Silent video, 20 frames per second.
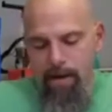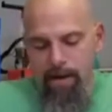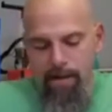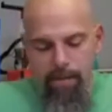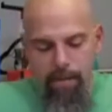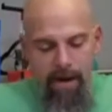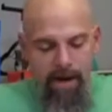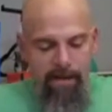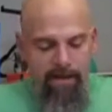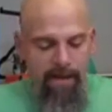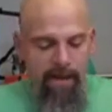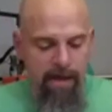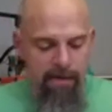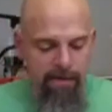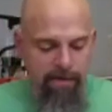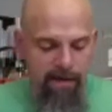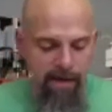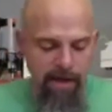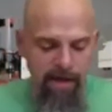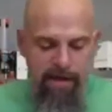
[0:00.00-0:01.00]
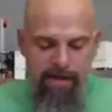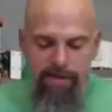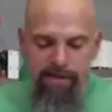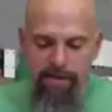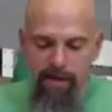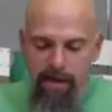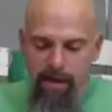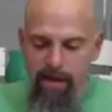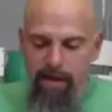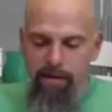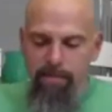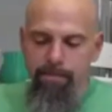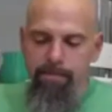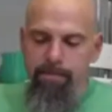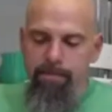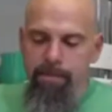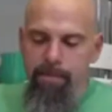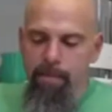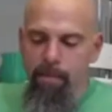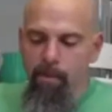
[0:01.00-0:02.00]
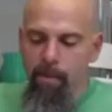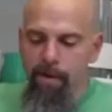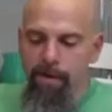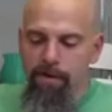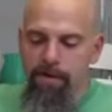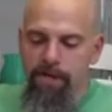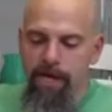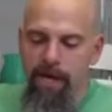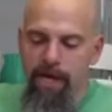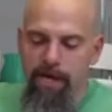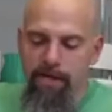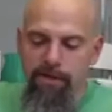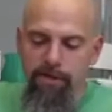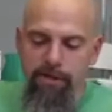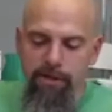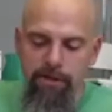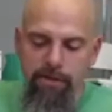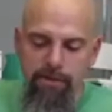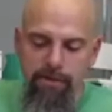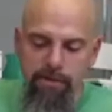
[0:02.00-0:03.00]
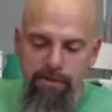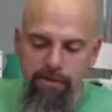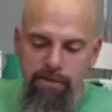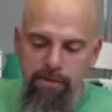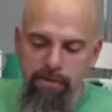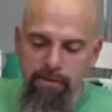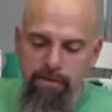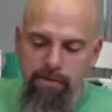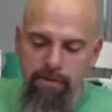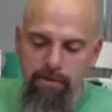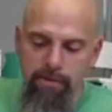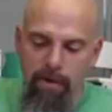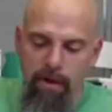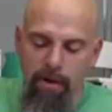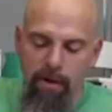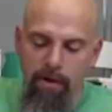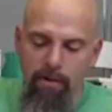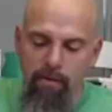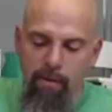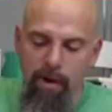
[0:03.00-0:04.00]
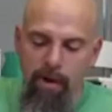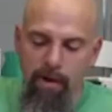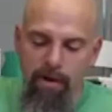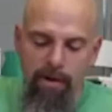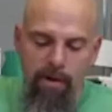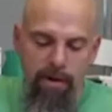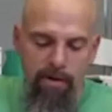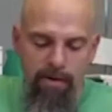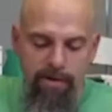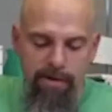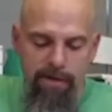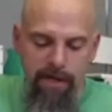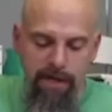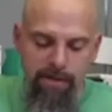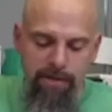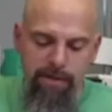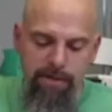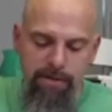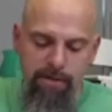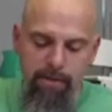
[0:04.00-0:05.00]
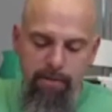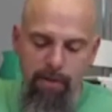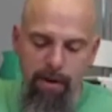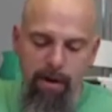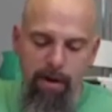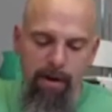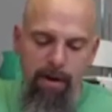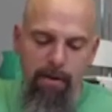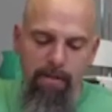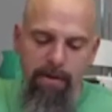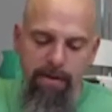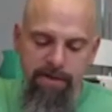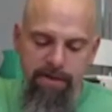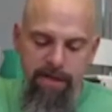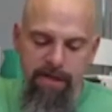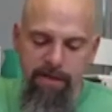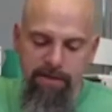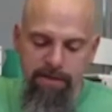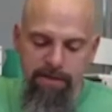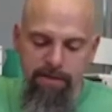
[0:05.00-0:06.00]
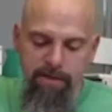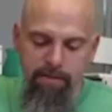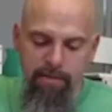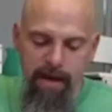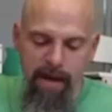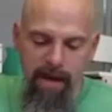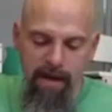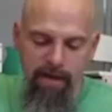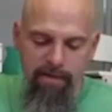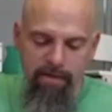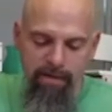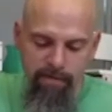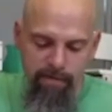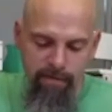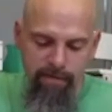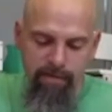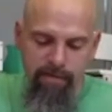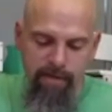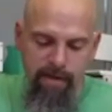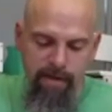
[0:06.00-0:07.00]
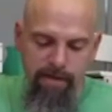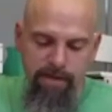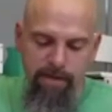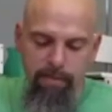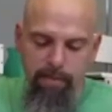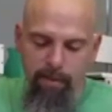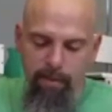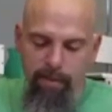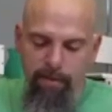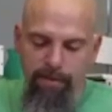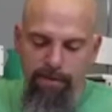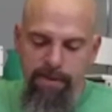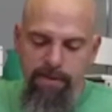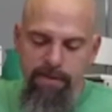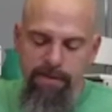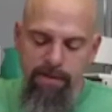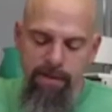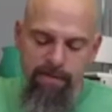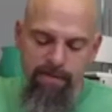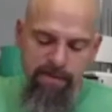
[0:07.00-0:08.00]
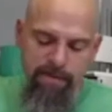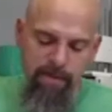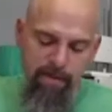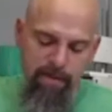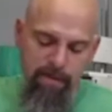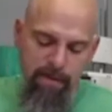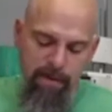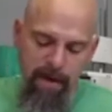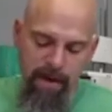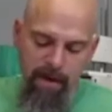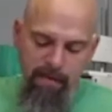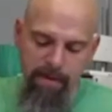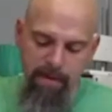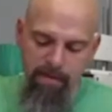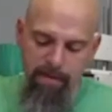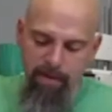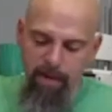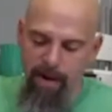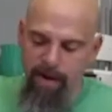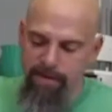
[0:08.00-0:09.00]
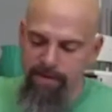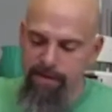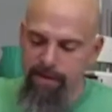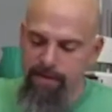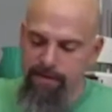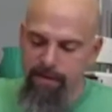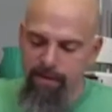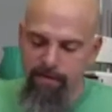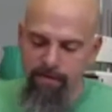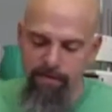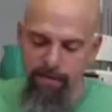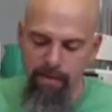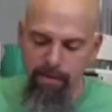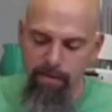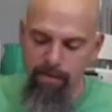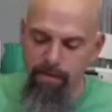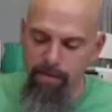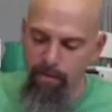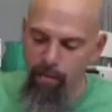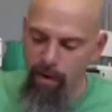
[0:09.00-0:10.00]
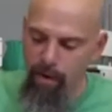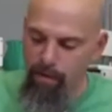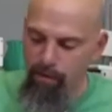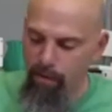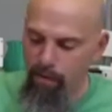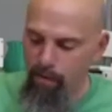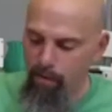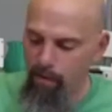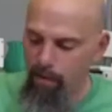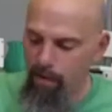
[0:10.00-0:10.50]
But the other thing is um, when you change hardware, you know, it changes your BOM and it changes the bag of nuts and bolts and stuff. So I'm in process on V1.1.